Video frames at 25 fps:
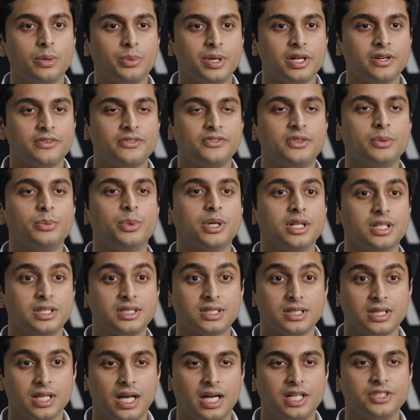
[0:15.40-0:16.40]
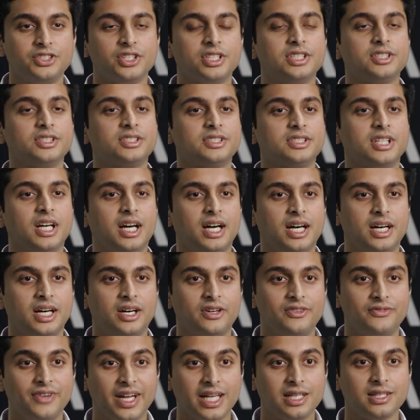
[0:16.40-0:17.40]
are one of the world's largest
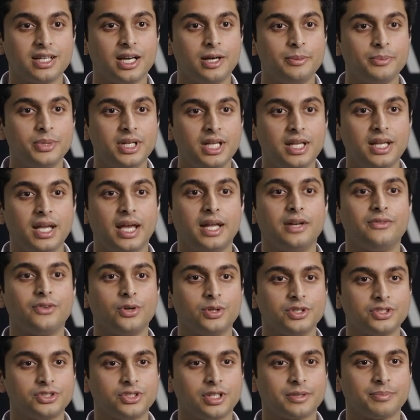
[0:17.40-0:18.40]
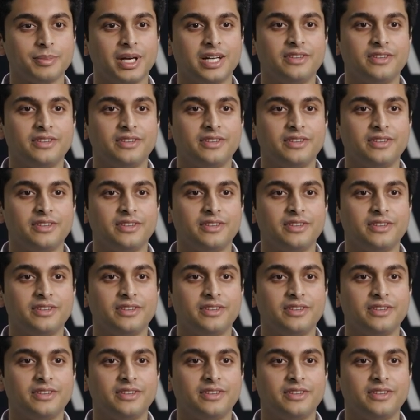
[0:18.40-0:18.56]
uh, rail company and rolling stock